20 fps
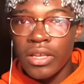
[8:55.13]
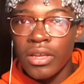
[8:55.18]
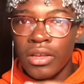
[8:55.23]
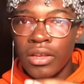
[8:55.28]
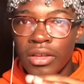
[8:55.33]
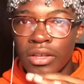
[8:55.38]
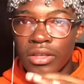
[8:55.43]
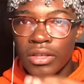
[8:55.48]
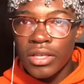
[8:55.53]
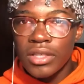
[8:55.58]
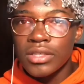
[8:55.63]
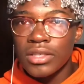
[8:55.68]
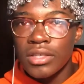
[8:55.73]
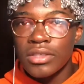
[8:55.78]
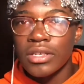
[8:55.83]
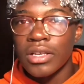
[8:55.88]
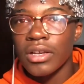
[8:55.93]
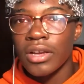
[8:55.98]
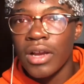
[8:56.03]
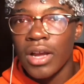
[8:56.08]
this sounds
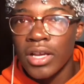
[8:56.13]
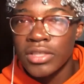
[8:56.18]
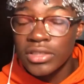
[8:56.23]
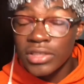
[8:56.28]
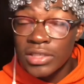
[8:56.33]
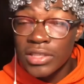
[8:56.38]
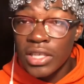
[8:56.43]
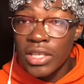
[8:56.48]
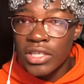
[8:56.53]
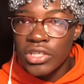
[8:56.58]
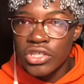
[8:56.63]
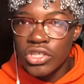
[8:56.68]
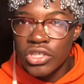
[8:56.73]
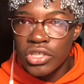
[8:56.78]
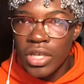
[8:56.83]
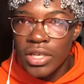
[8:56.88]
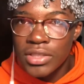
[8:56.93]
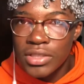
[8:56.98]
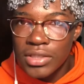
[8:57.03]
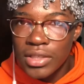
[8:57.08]
like you're high. She said
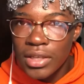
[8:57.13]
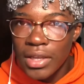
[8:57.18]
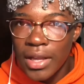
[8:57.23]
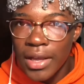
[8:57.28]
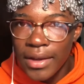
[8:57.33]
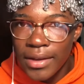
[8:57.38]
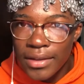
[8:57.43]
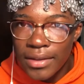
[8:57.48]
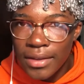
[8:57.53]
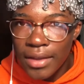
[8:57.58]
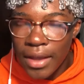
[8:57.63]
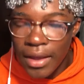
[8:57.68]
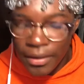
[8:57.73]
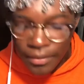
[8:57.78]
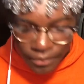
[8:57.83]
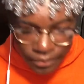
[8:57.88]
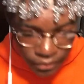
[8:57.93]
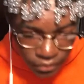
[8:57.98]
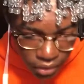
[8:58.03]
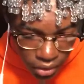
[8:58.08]
just like that.
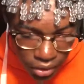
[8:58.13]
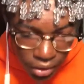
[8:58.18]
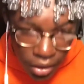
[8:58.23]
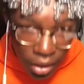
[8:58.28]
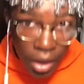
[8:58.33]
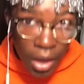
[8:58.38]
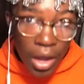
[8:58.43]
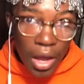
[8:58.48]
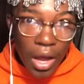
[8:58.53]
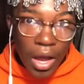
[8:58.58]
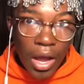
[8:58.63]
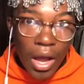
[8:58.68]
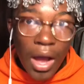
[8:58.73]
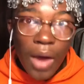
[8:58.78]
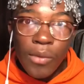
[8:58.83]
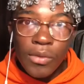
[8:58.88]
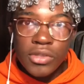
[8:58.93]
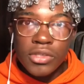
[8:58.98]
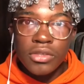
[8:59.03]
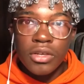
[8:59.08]
I
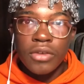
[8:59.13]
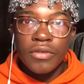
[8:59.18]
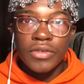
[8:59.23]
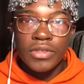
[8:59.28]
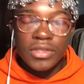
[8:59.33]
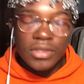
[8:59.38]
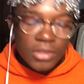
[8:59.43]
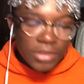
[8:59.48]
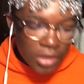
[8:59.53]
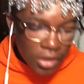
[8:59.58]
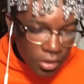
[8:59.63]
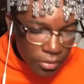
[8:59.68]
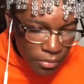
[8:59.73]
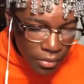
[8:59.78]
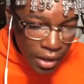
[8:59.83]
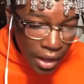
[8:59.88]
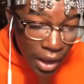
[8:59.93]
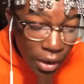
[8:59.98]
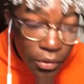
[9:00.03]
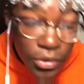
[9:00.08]
was nervous as hell,
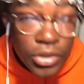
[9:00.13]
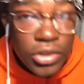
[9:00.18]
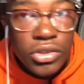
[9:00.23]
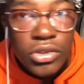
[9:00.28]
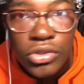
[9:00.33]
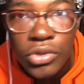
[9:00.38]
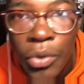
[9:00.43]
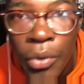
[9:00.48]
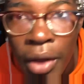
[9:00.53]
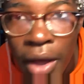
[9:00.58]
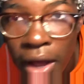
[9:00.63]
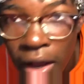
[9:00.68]
but I was so out